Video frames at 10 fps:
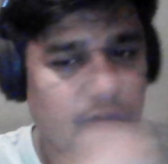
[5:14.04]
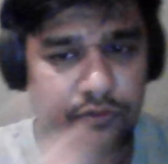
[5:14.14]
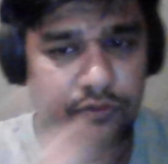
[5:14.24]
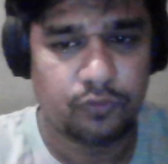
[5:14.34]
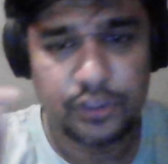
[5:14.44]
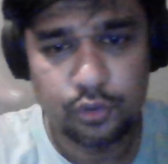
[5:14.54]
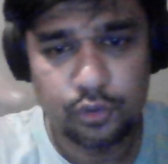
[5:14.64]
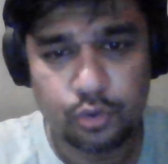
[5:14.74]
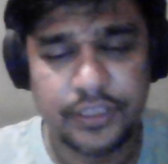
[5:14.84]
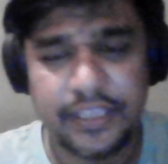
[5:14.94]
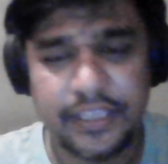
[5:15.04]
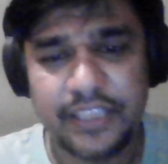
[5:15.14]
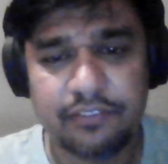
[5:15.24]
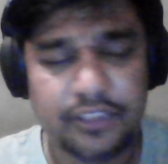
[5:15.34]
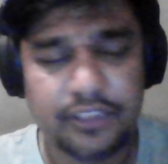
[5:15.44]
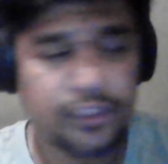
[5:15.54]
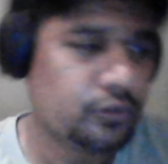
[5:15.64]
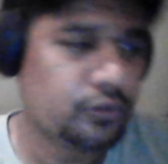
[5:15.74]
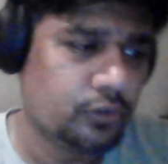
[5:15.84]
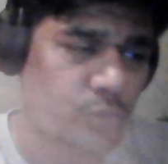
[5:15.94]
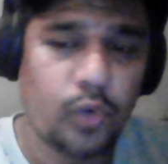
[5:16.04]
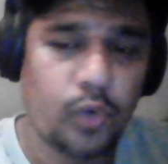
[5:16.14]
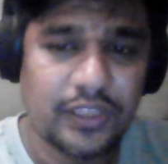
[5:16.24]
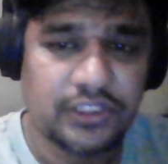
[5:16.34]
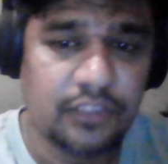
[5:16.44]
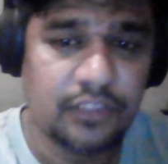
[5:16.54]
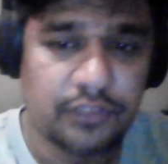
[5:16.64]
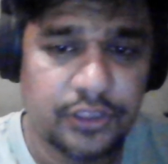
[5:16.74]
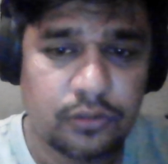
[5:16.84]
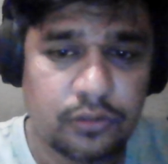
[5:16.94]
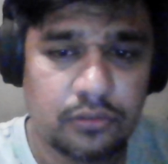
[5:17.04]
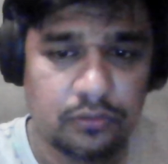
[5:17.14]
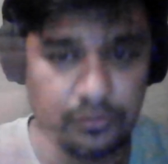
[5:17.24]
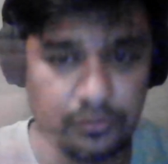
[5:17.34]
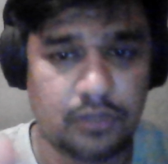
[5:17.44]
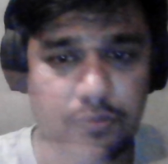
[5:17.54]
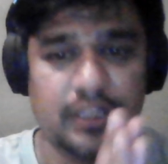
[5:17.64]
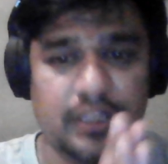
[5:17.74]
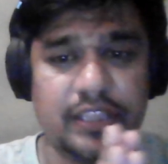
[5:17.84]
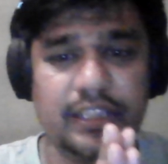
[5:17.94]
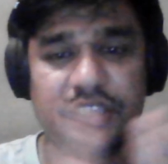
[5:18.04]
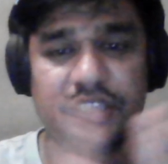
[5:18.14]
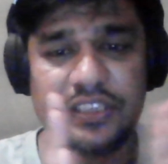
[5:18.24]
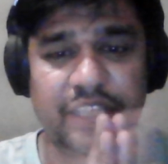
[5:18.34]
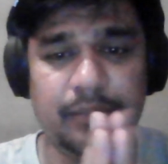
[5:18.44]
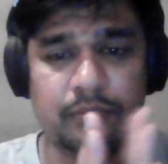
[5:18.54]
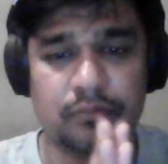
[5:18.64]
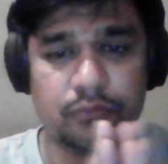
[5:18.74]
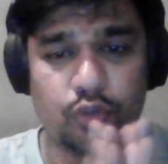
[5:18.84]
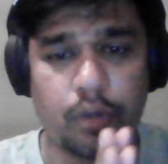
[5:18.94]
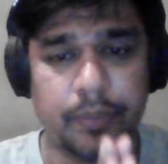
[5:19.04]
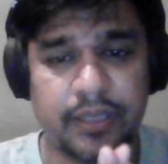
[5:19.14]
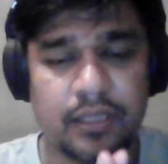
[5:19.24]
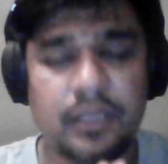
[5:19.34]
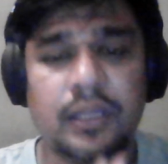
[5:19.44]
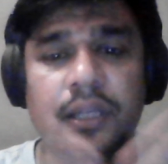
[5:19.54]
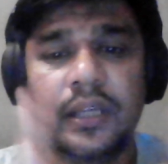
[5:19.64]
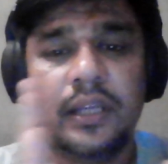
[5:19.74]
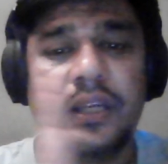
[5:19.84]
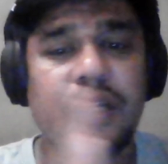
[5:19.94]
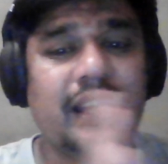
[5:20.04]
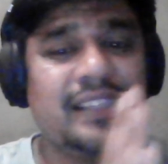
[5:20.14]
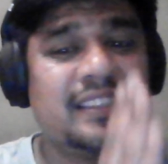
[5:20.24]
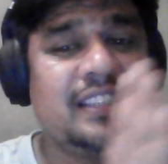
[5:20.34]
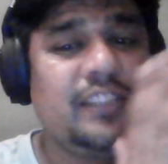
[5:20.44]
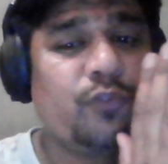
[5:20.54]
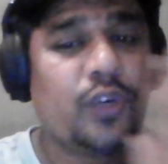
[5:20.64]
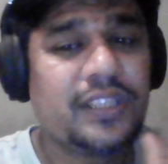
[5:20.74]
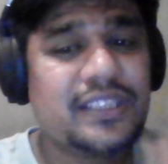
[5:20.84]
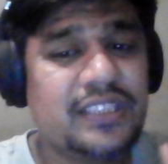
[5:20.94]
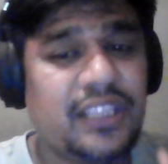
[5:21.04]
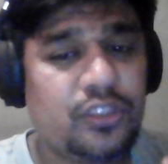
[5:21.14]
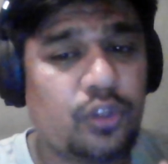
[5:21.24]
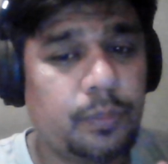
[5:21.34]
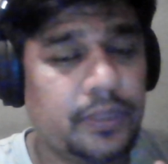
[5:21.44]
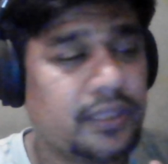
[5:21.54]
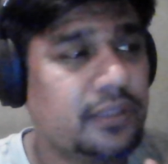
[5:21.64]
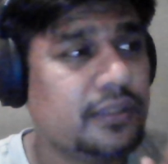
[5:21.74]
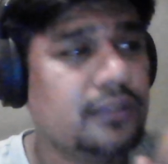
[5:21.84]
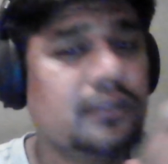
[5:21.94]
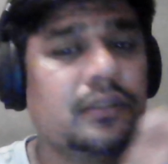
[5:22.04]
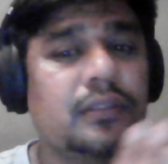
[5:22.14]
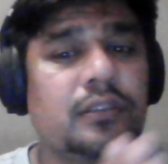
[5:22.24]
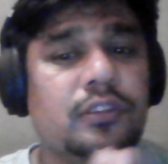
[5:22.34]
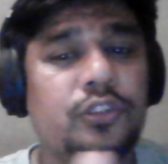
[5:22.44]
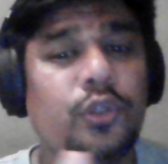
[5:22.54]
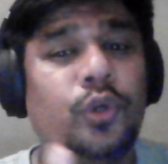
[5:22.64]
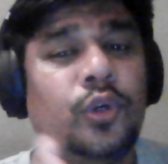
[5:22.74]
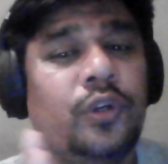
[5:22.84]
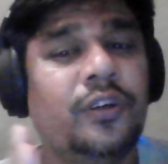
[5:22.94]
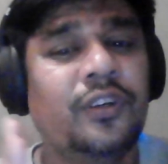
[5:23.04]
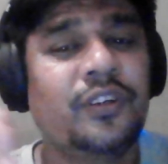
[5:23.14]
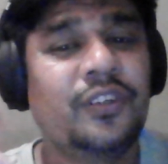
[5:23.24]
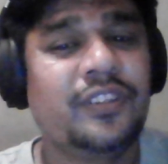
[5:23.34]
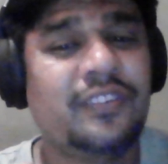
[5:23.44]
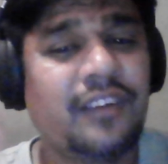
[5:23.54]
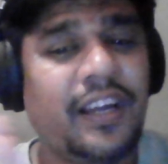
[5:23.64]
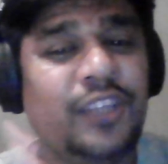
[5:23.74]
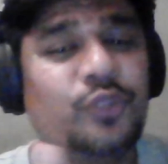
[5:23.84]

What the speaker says: once you create the video, watch their video in the same topic and see what is their topic. So try to